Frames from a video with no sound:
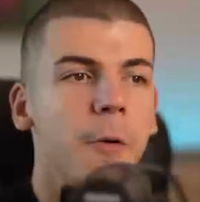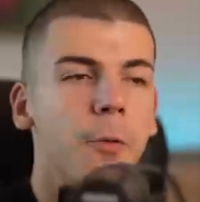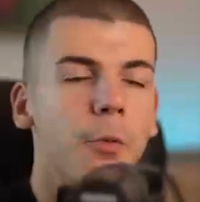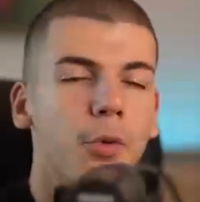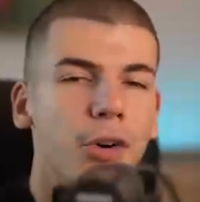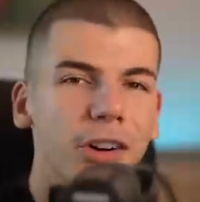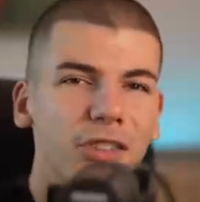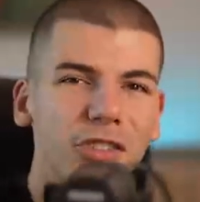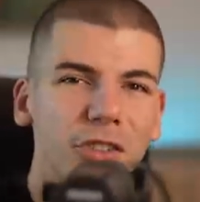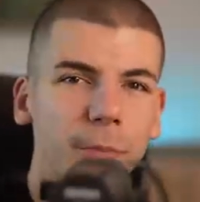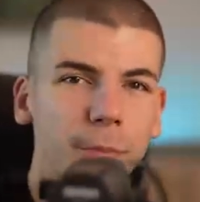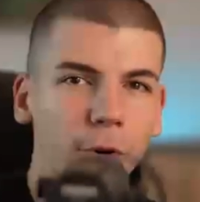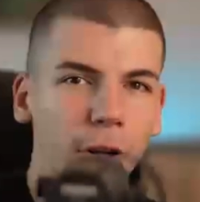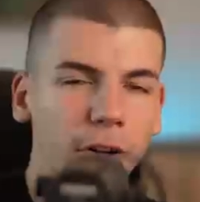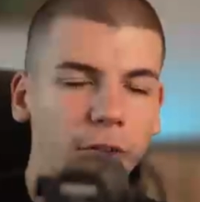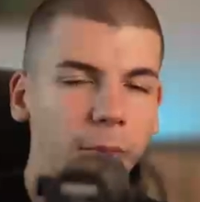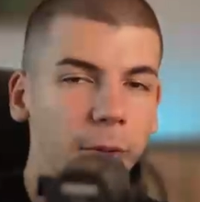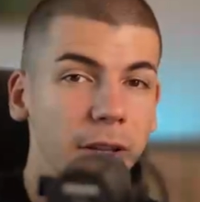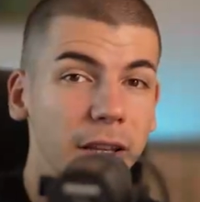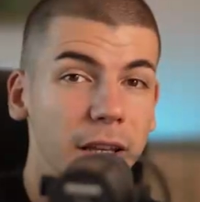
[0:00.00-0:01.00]
which is
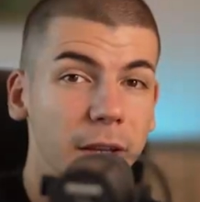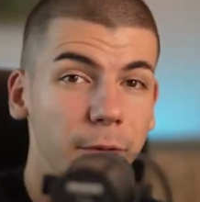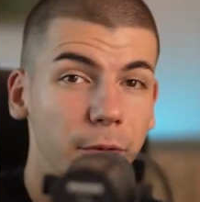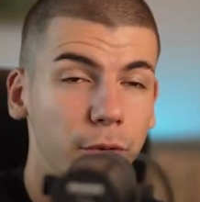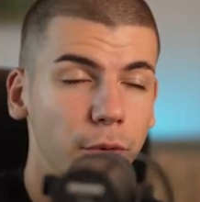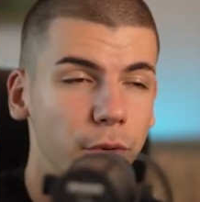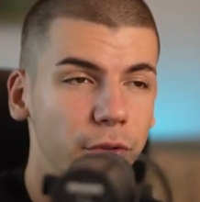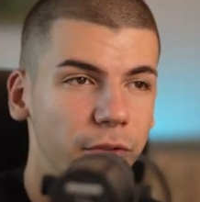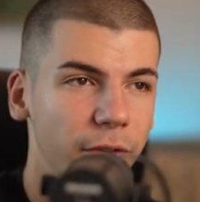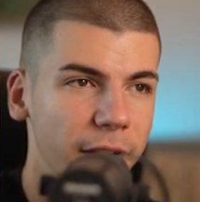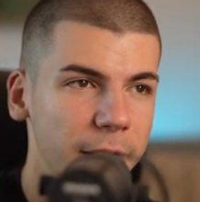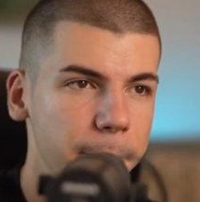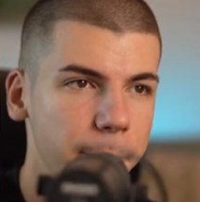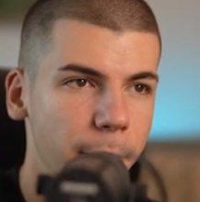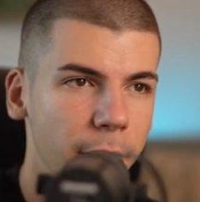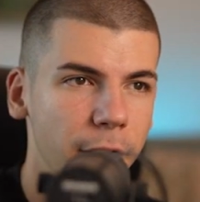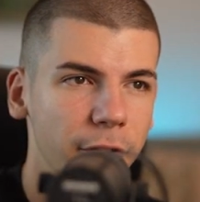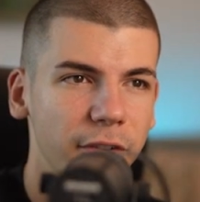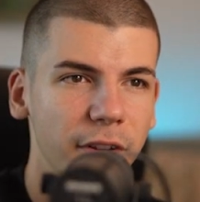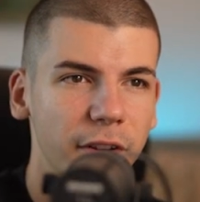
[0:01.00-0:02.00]
approximately if you do 20
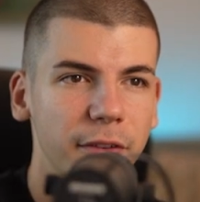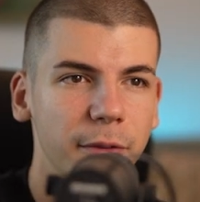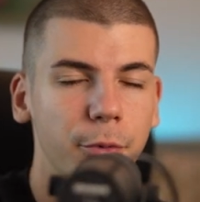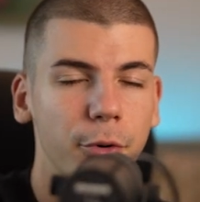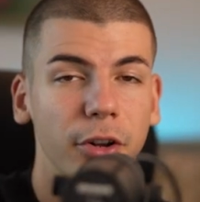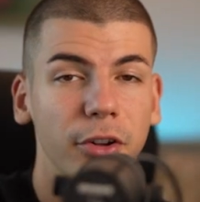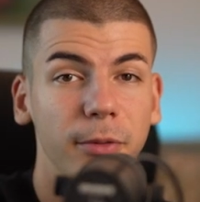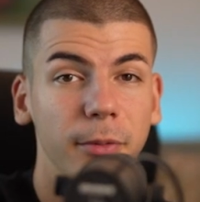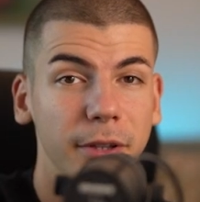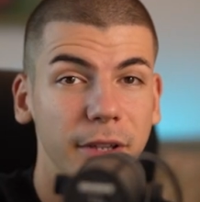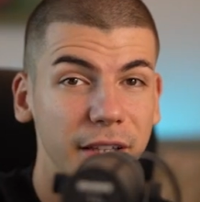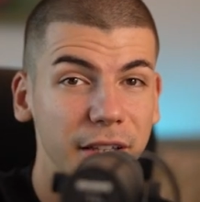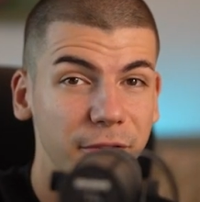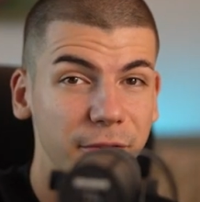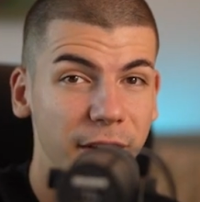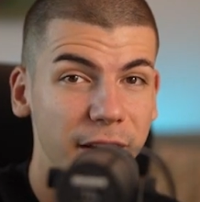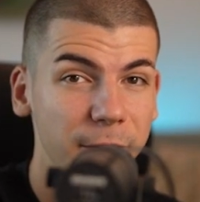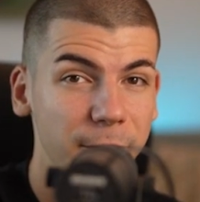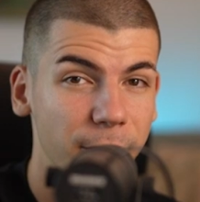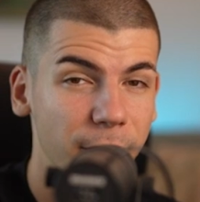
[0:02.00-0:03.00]
pounds, that's approximately
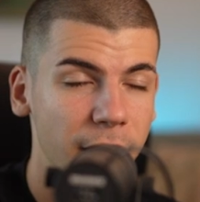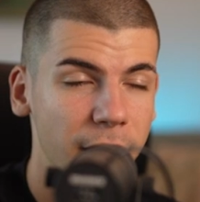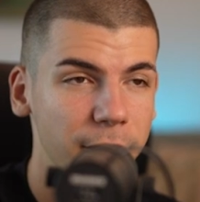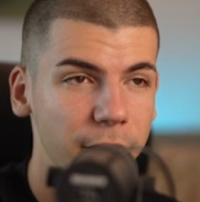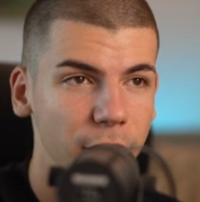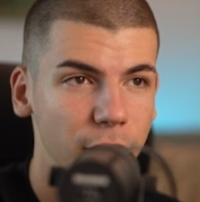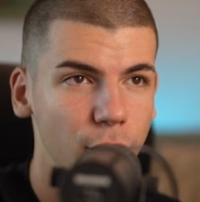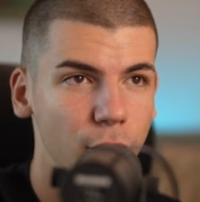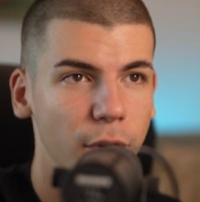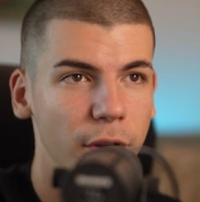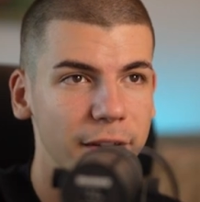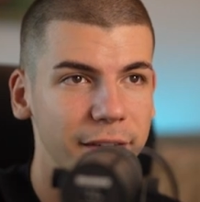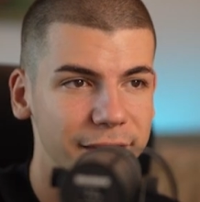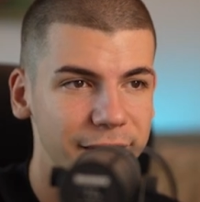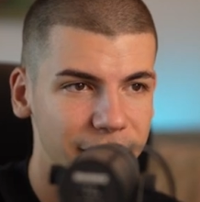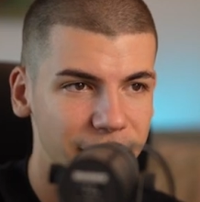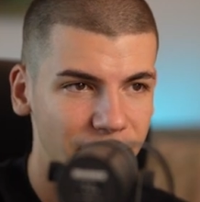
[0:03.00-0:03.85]
25 US